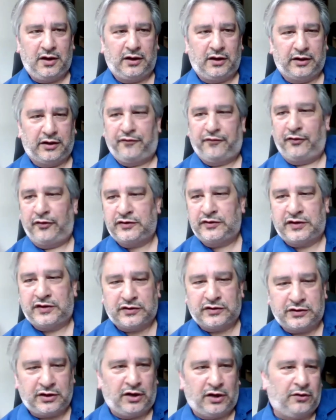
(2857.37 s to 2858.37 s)
Like, for
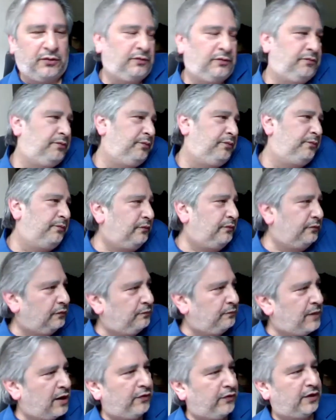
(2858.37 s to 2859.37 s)
instance,
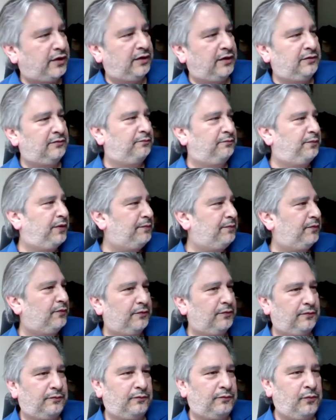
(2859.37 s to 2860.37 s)
American
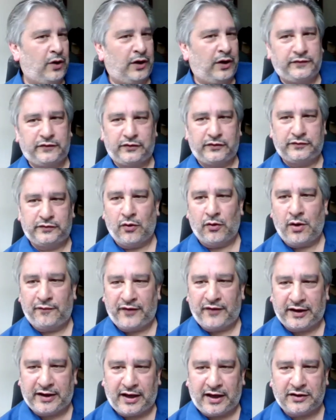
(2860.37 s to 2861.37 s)
people want to go
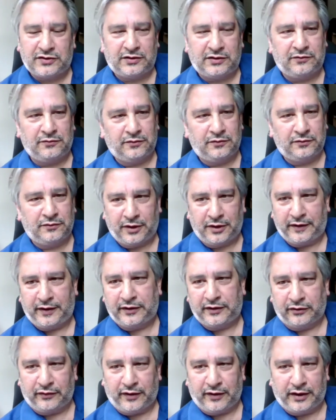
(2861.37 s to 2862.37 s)
on vacation. What
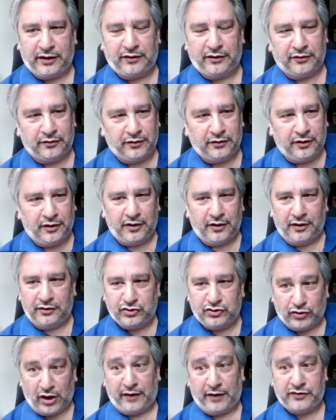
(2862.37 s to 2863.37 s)
do? They either
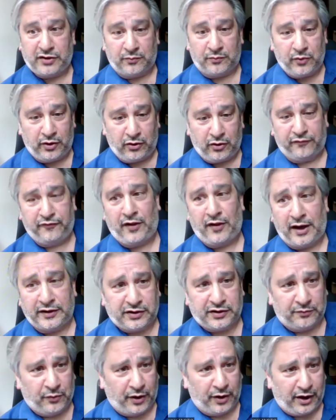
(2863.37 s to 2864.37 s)
drive somewhere or fly
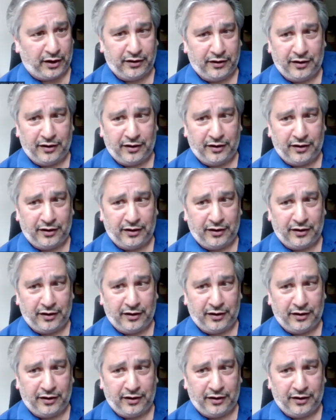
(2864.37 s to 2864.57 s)
somewhere.